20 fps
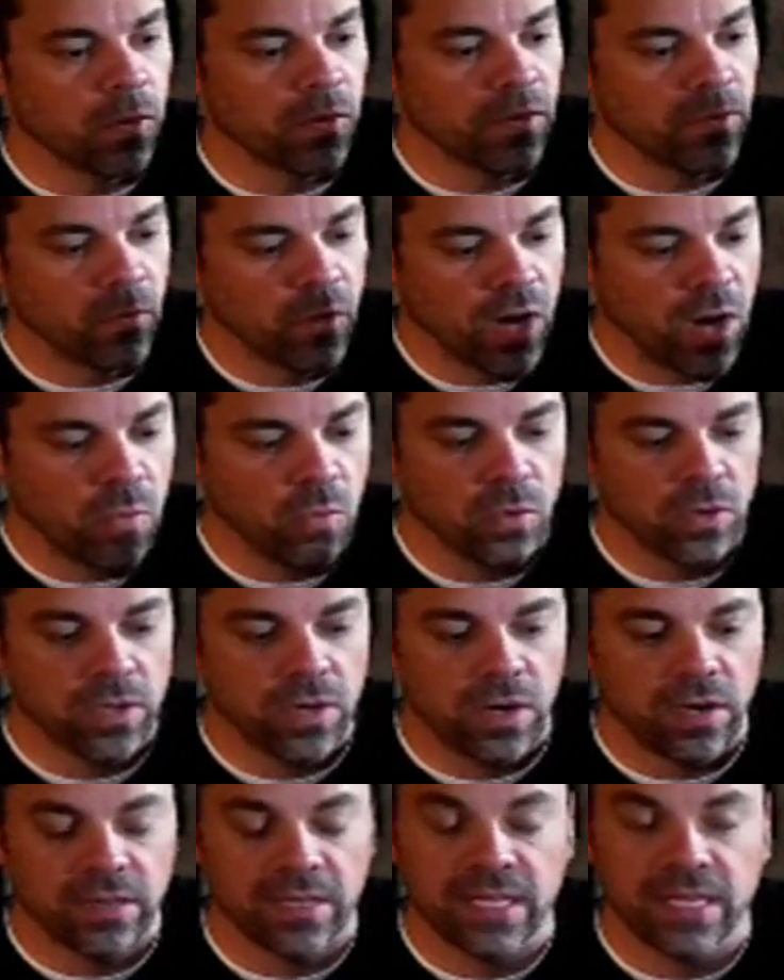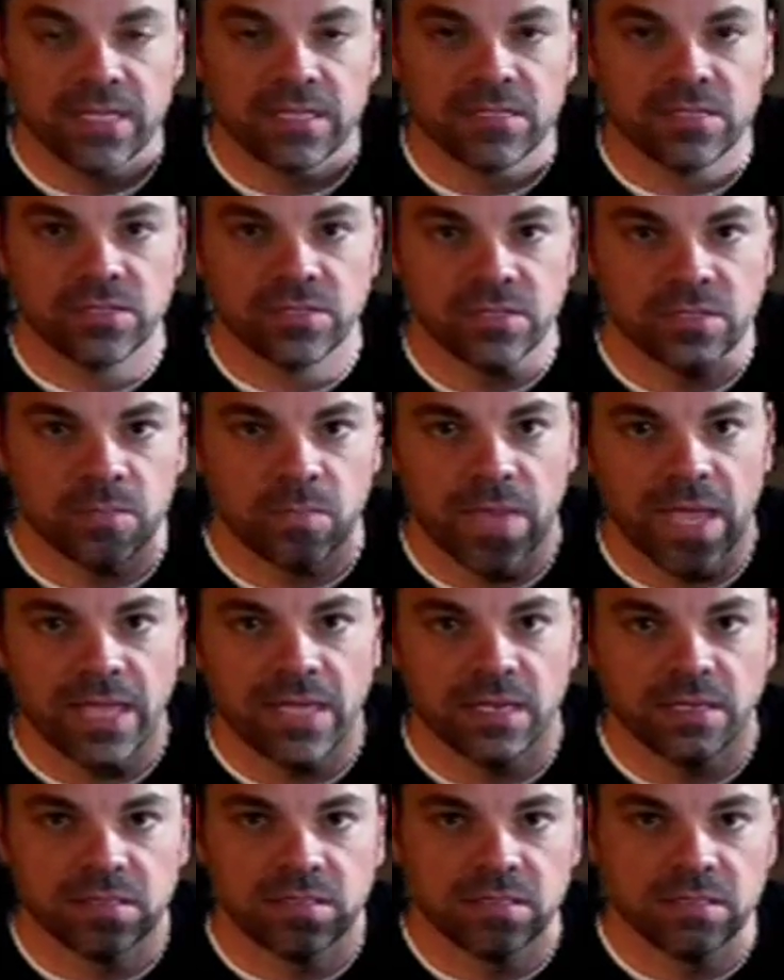more than what I would on this, just to
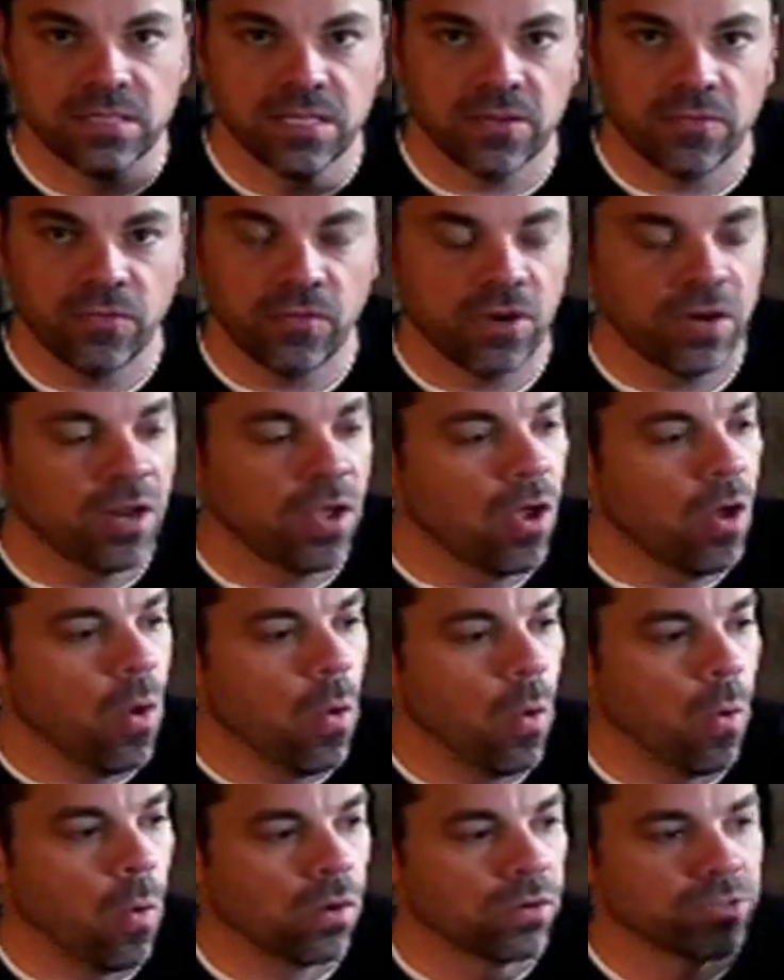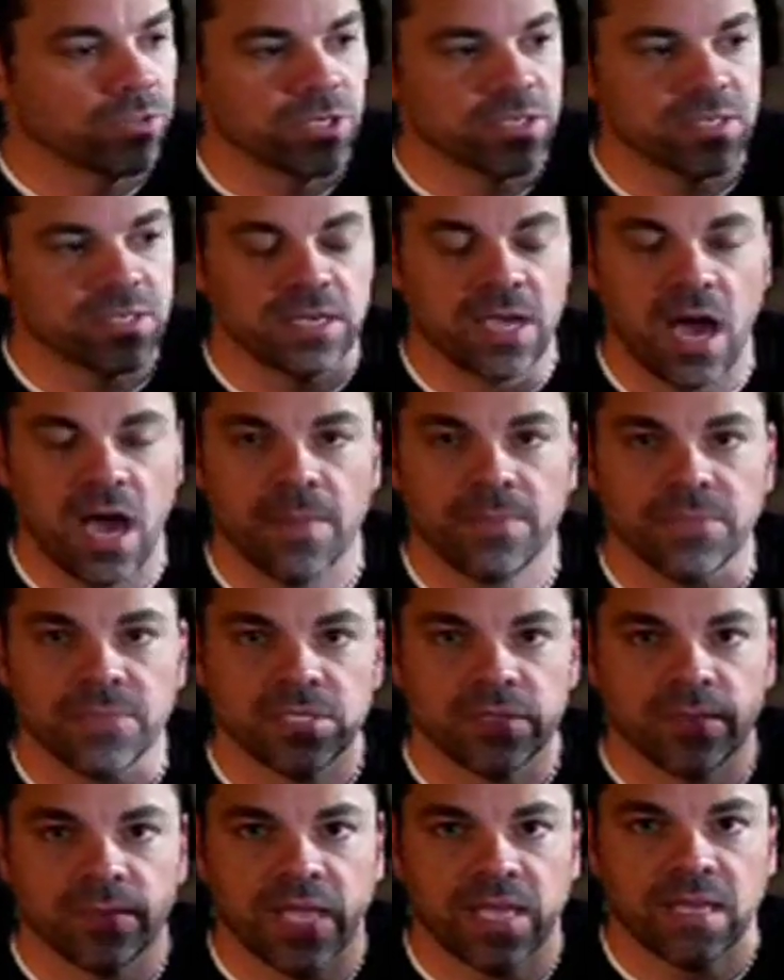make it different, or just the
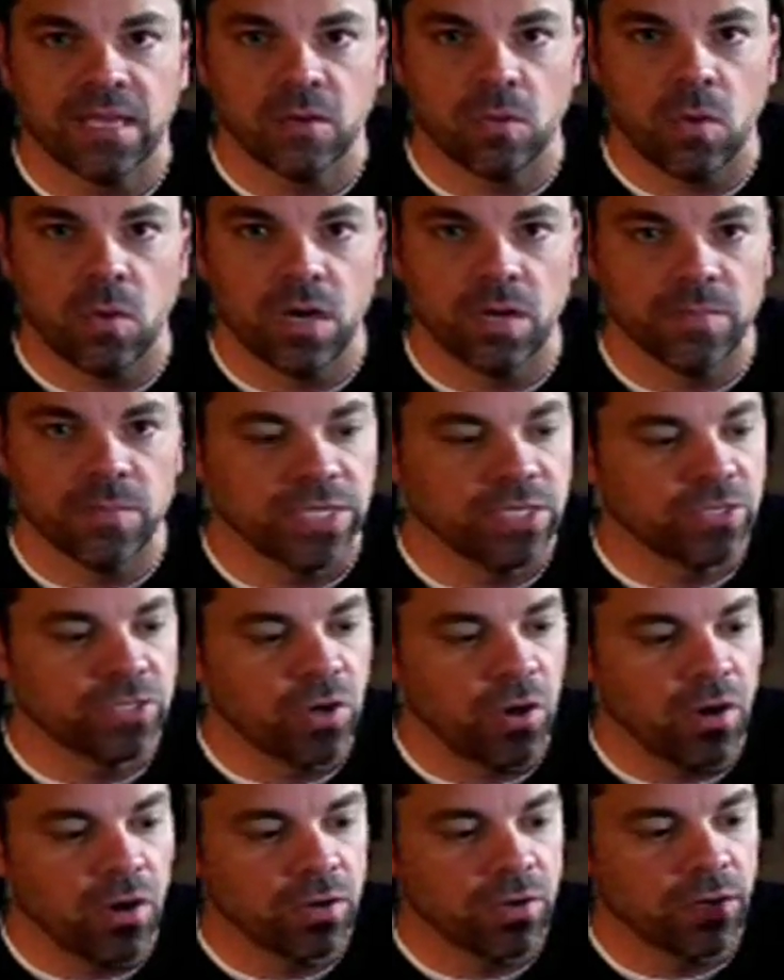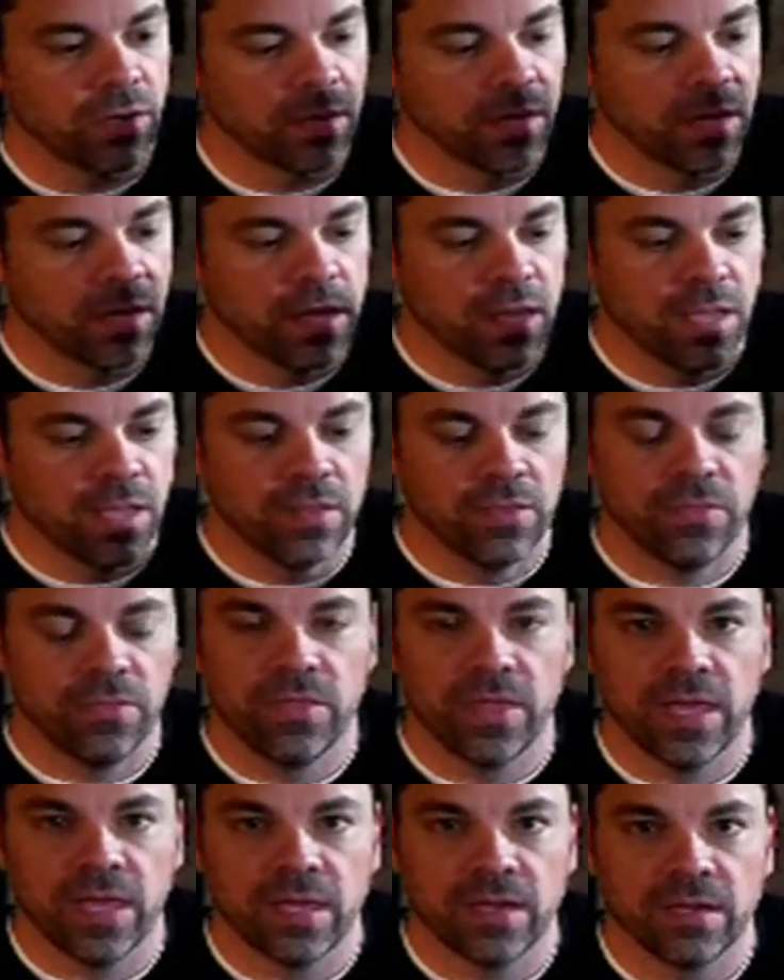opposite, make it quite a bit darker
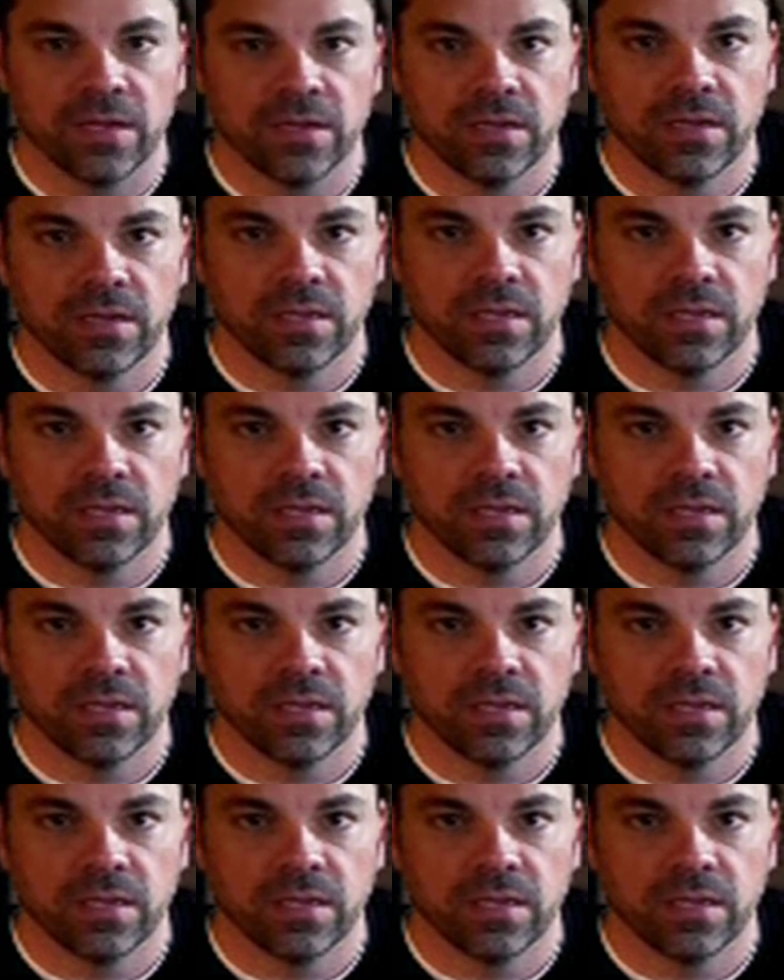than